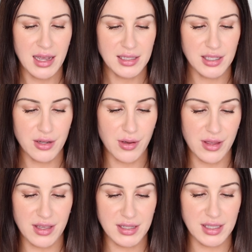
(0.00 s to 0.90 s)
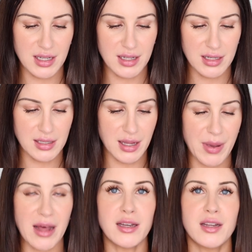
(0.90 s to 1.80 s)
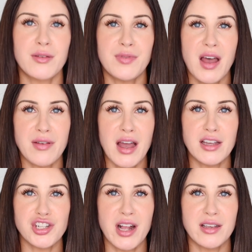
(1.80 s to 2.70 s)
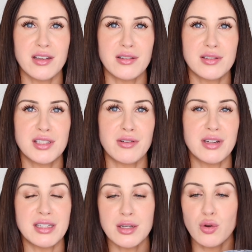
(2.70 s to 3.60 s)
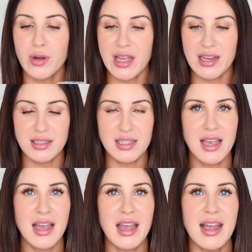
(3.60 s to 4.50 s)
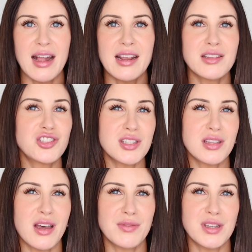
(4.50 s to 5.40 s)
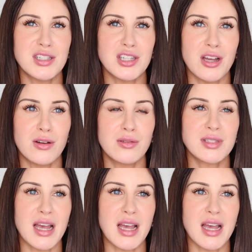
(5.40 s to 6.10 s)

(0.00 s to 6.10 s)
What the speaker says: So this is a palette of 5 eyeshadows, so it is a quint. And I just love these tones.